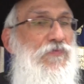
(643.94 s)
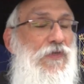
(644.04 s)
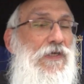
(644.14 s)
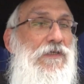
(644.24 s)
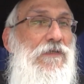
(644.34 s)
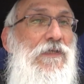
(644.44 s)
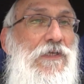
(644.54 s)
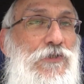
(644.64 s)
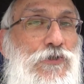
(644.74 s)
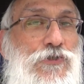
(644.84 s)
say,
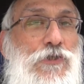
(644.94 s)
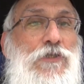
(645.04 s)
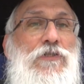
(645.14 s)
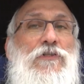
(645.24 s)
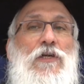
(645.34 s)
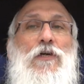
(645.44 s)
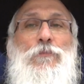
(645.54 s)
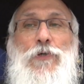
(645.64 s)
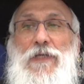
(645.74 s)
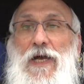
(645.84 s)
you
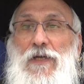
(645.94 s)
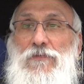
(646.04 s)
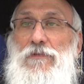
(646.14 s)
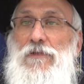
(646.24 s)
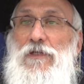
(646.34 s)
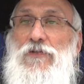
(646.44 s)
shouldn't put on,